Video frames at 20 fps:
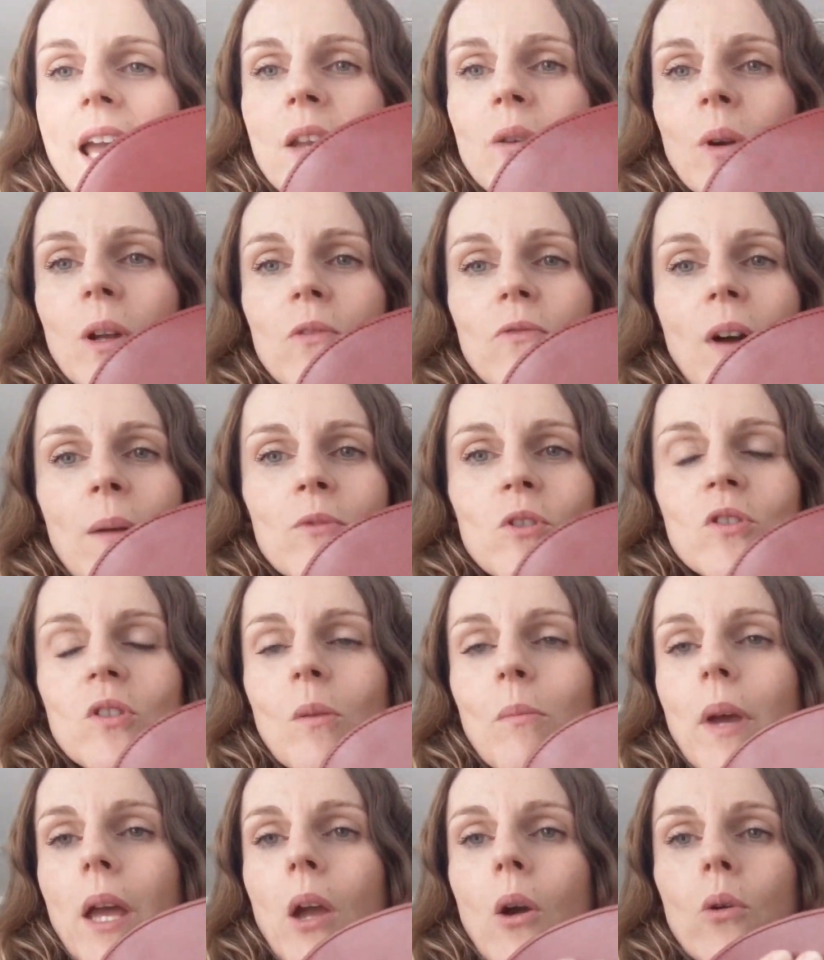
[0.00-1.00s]
or if I'm just
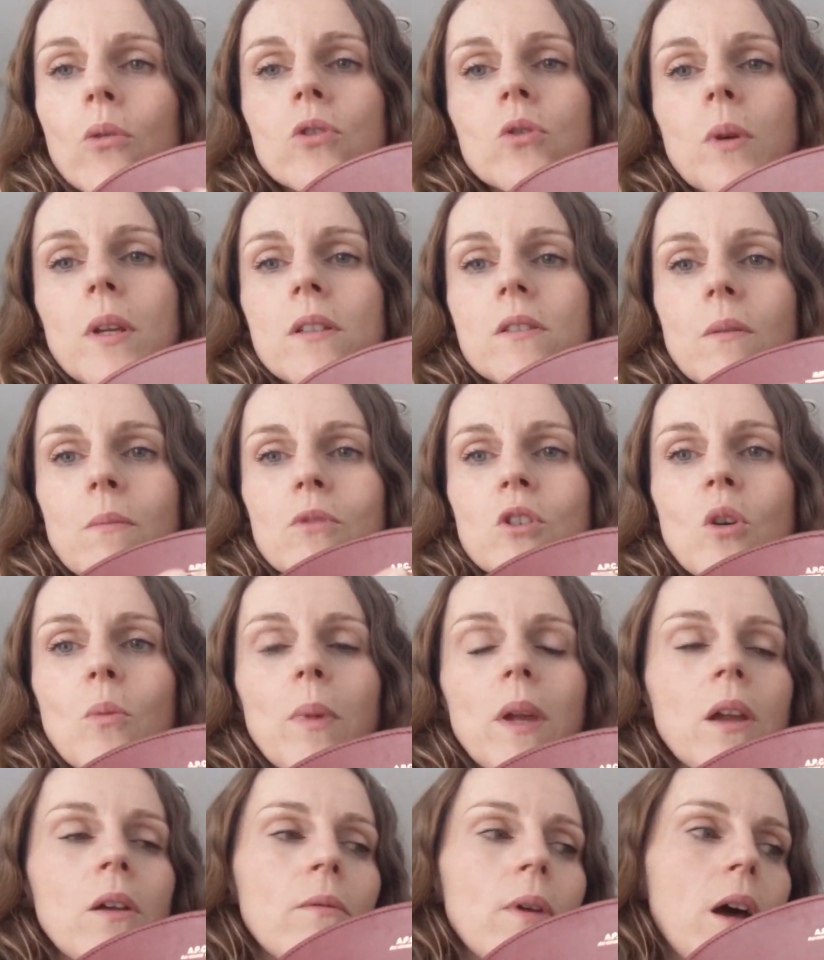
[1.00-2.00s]
on my own doing some
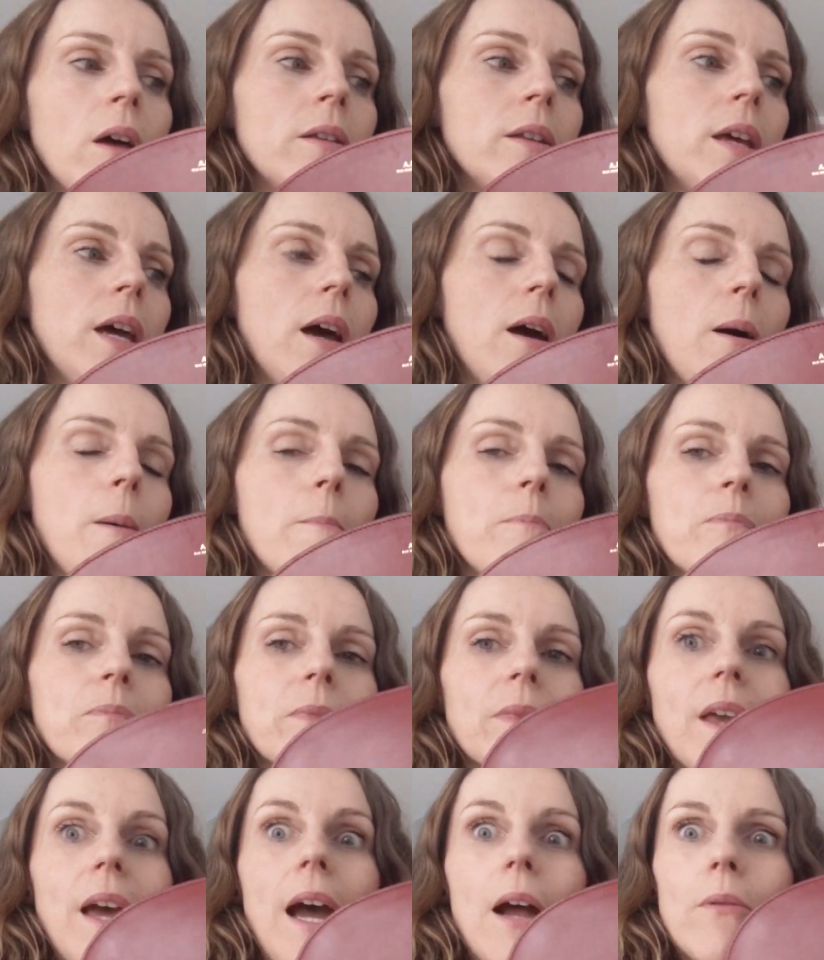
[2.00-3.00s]
shopping around,
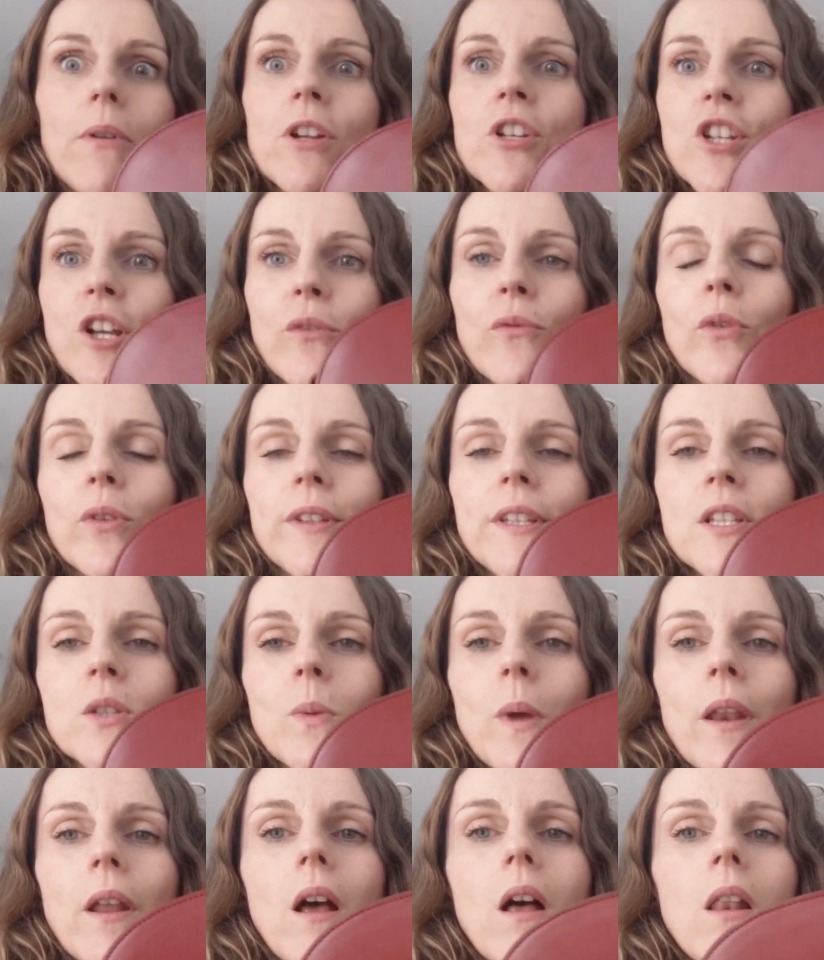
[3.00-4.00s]
I reach out for this
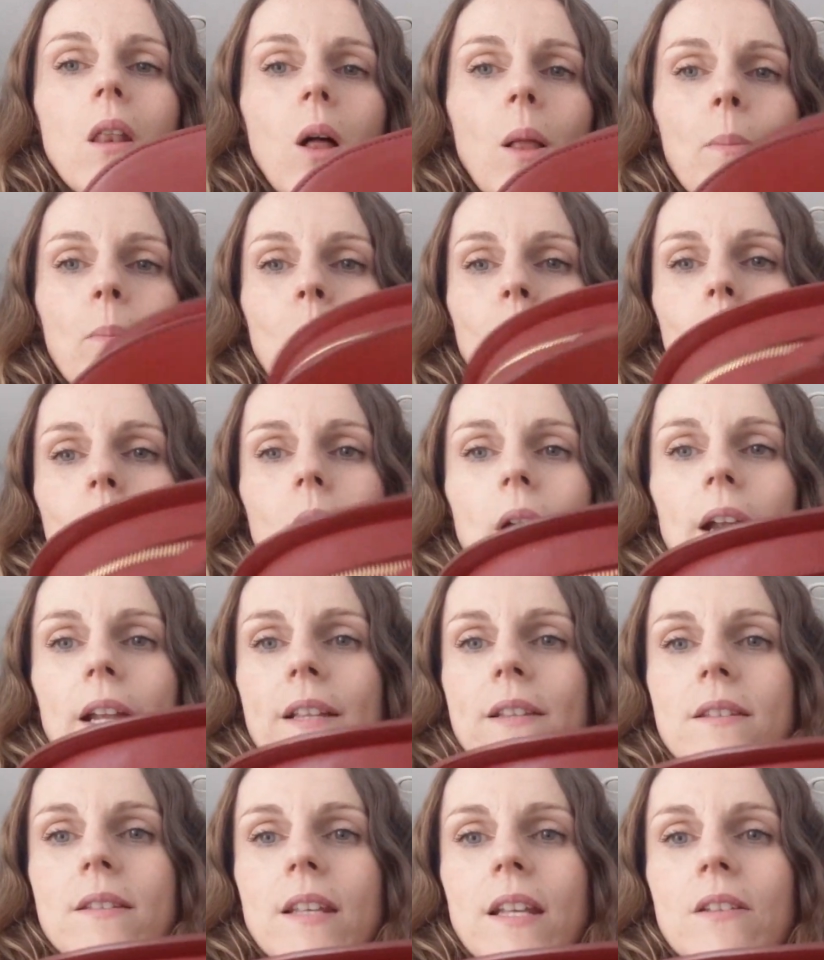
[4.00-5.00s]
one a lot more.
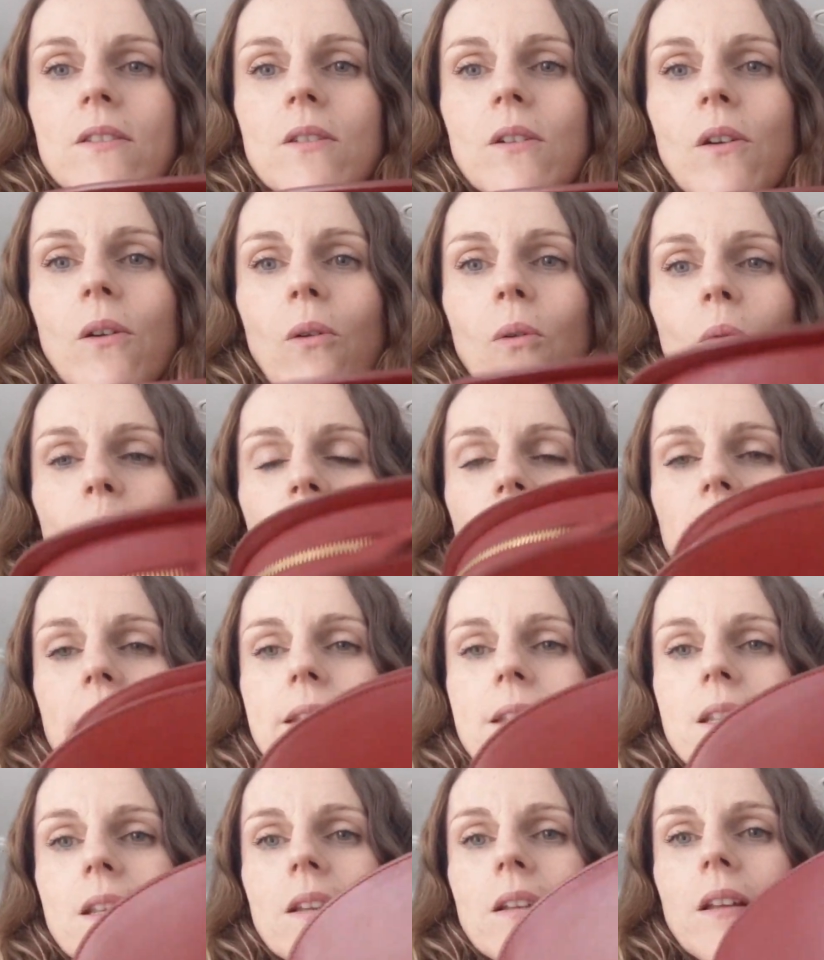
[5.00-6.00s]
It's a
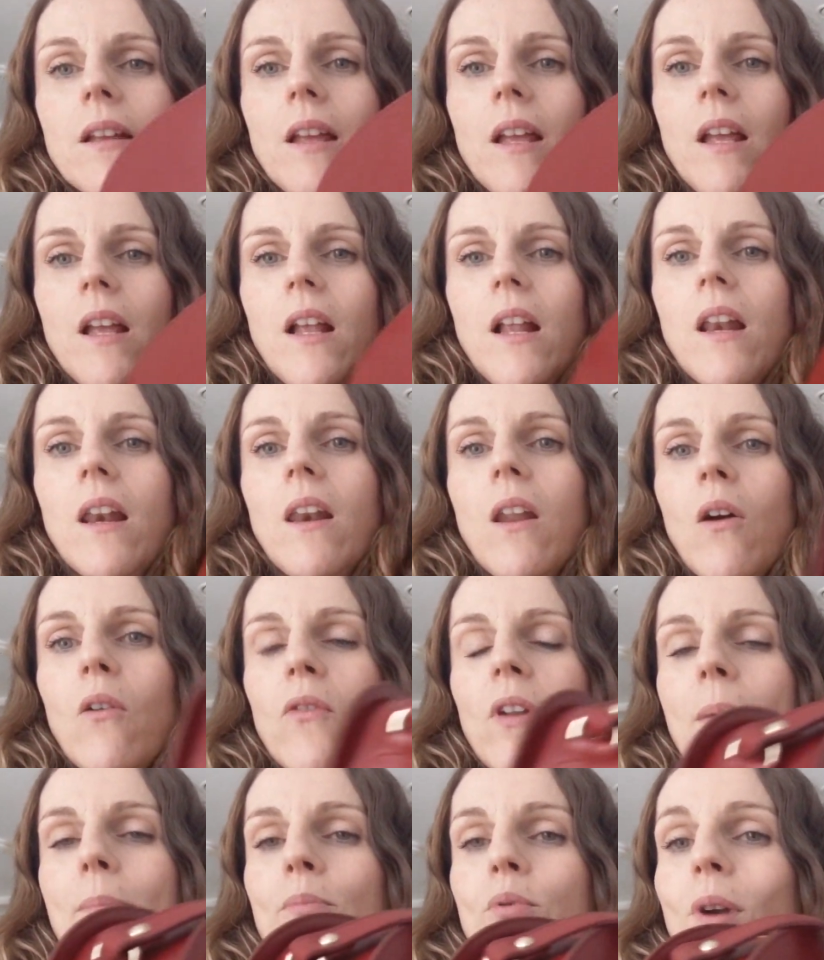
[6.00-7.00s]
great,
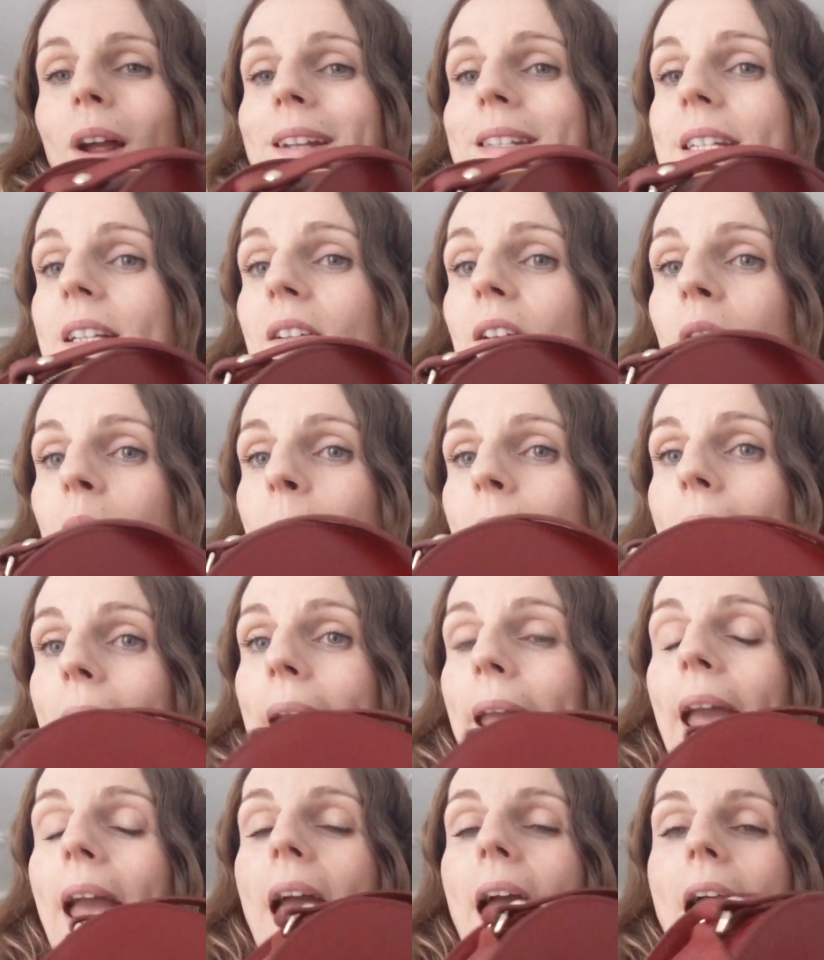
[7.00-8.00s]
lovely, practical bag.